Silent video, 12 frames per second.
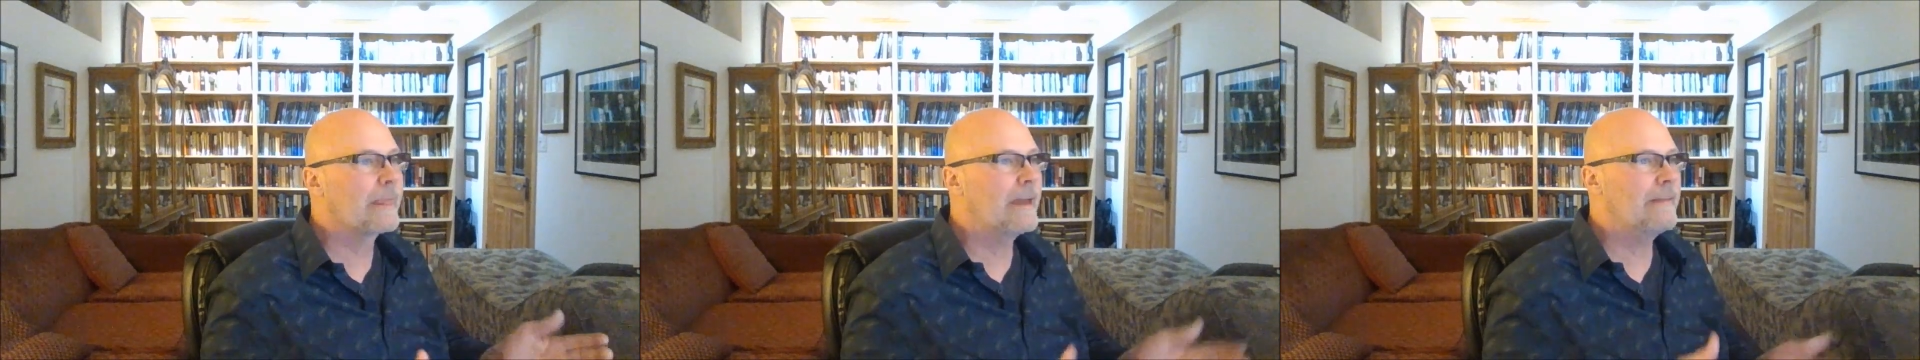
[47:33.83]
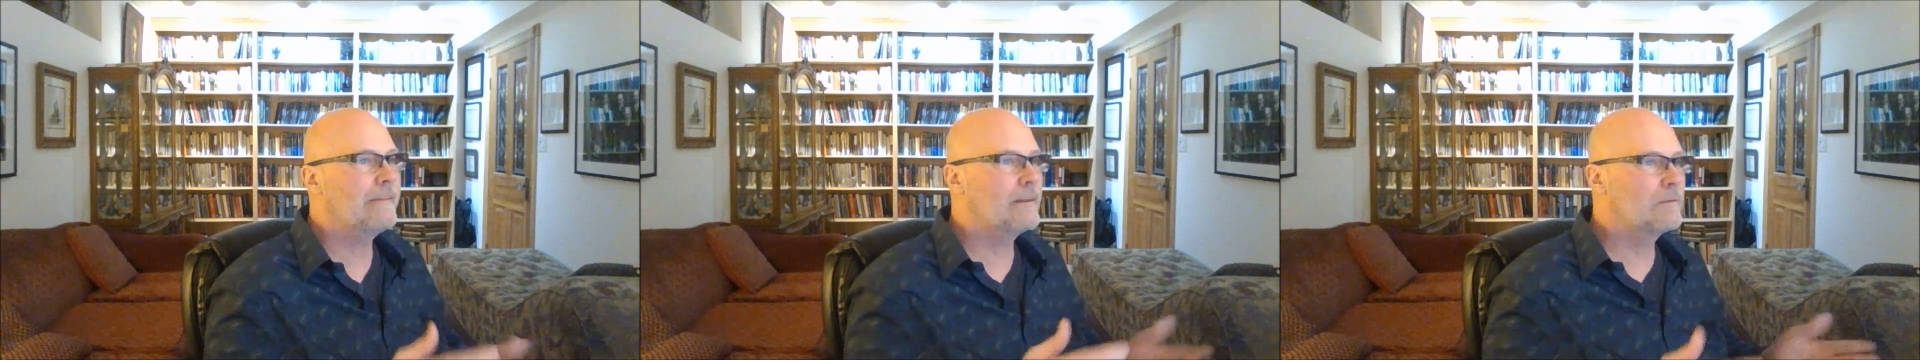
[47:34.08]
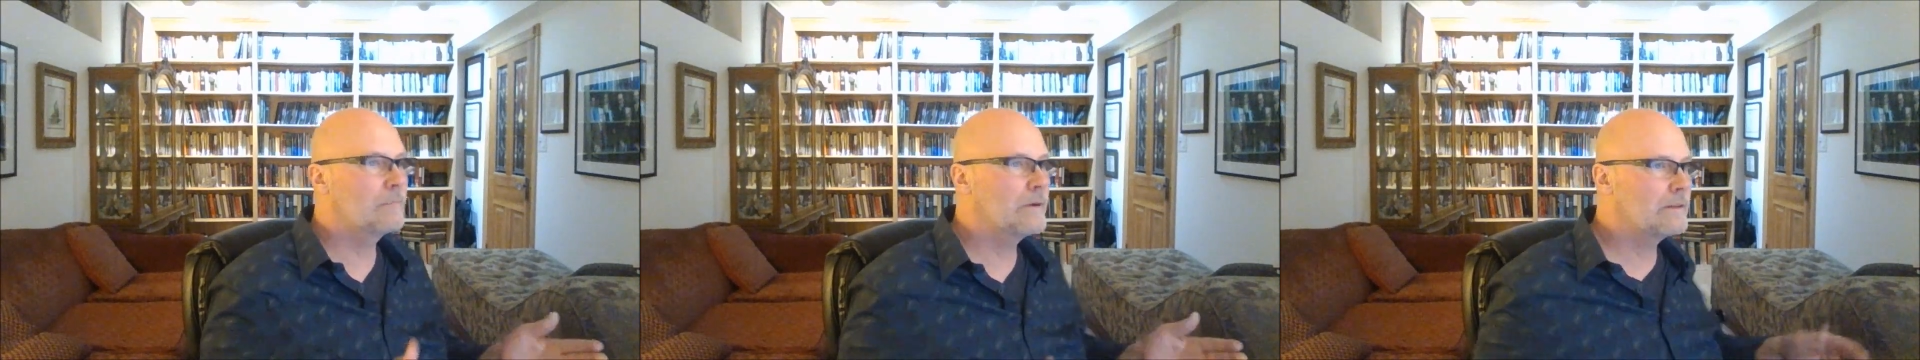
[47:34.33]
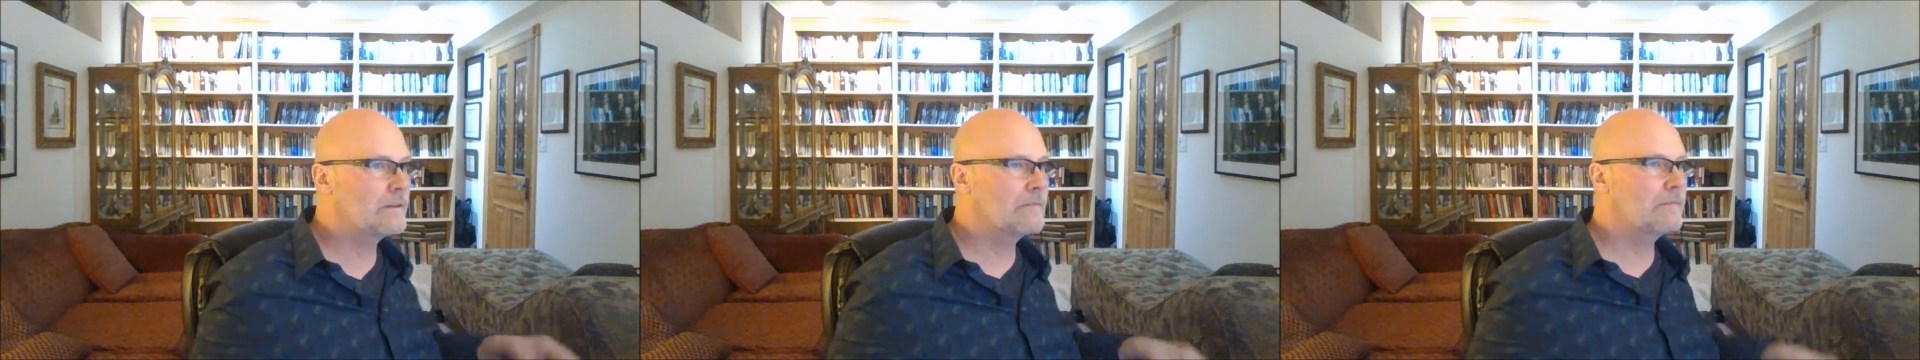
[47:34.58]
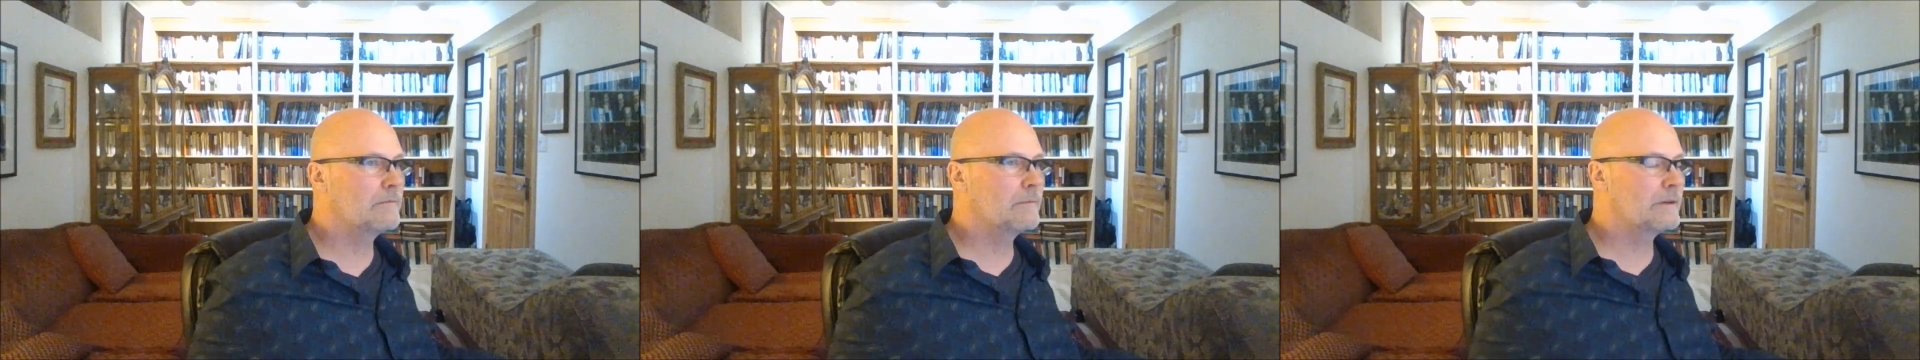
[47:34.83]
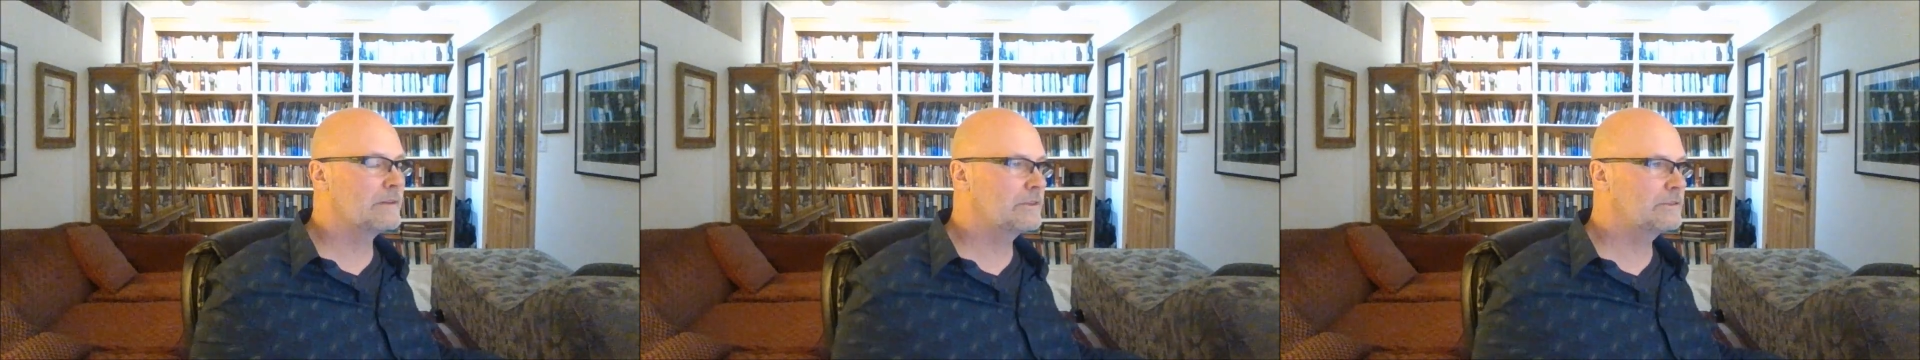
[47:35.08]
and then
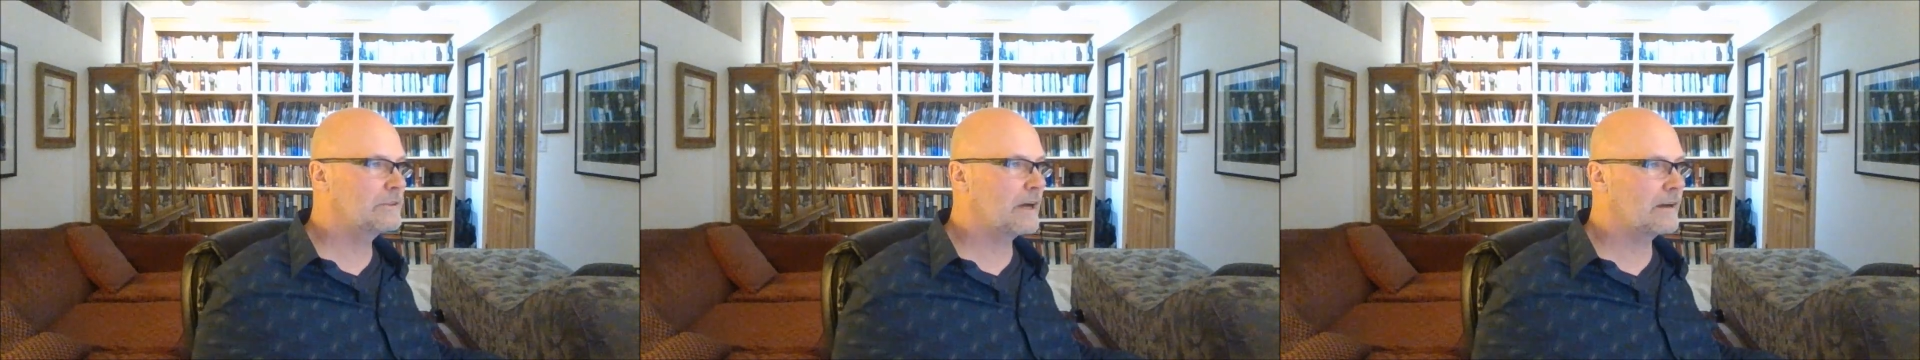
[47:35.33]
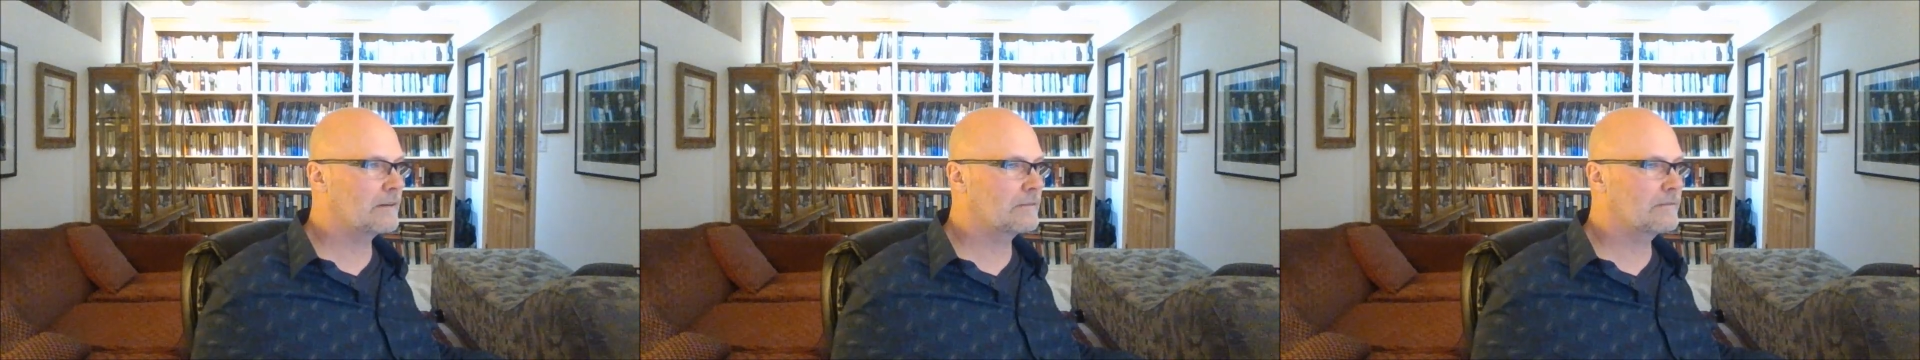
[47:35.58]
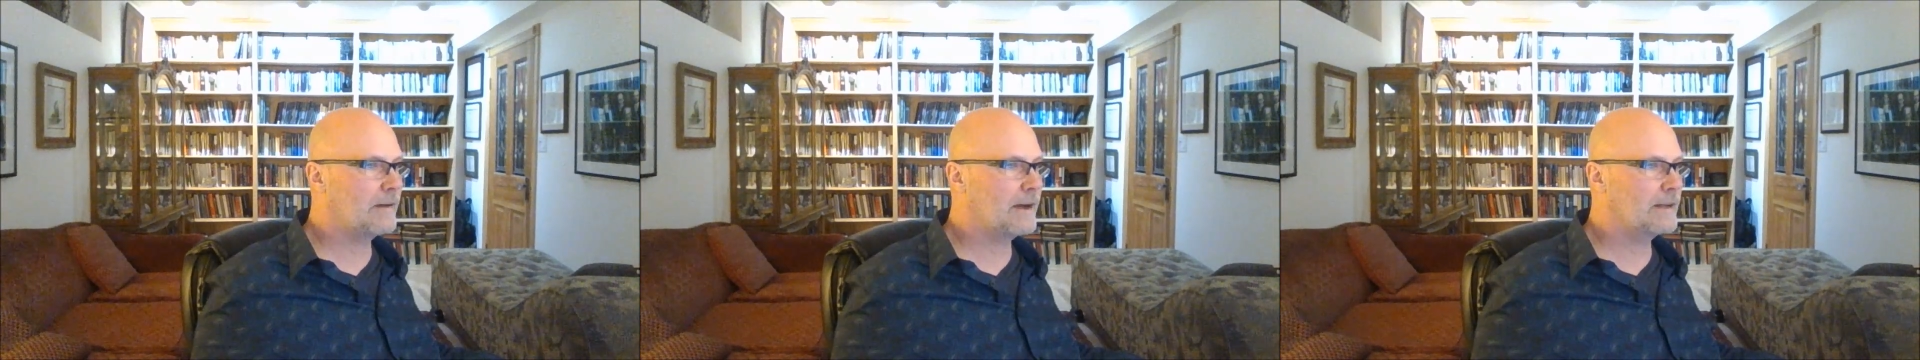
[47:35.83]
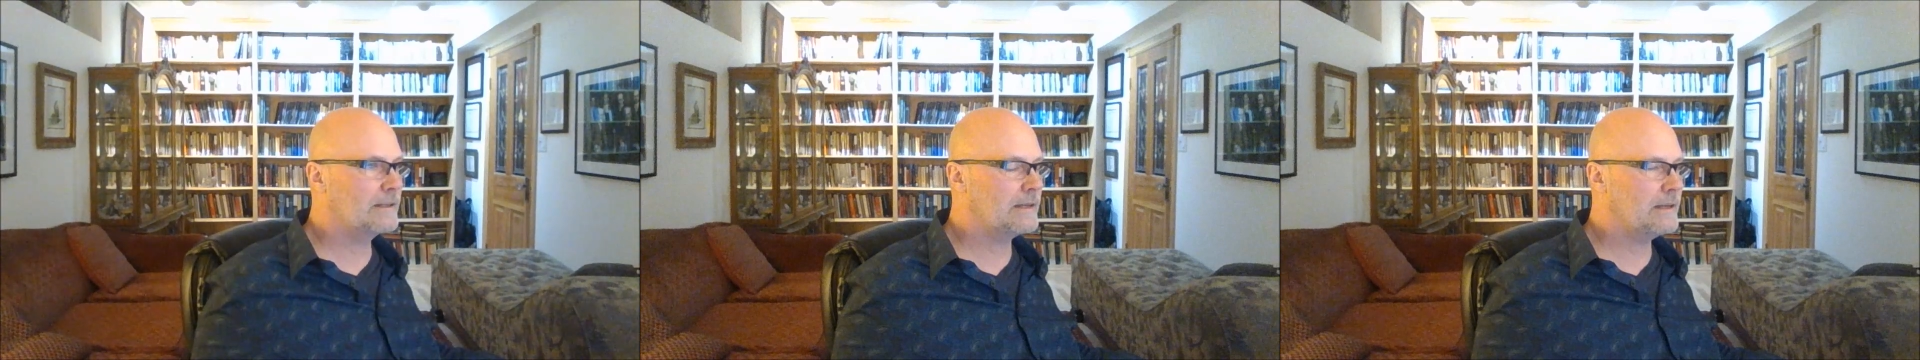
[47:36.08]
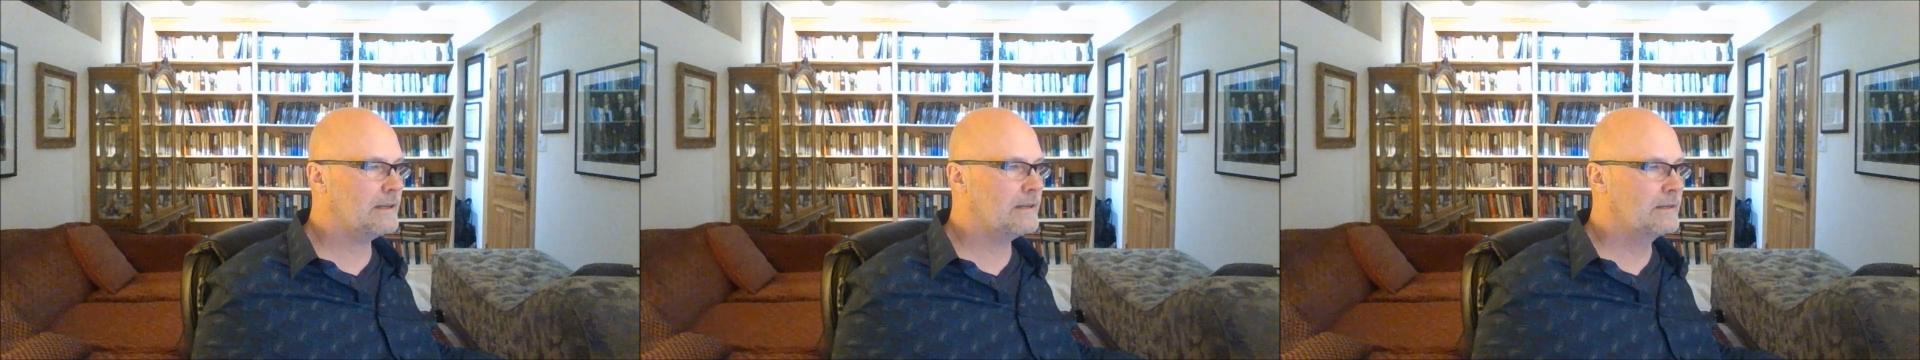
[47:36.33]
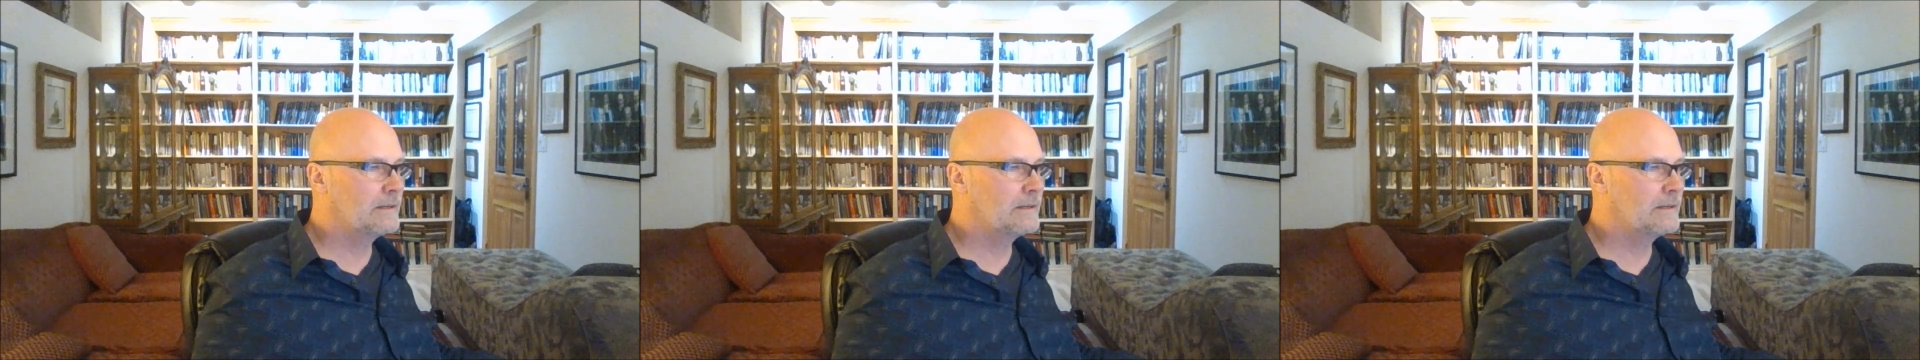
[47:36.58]
when the child finally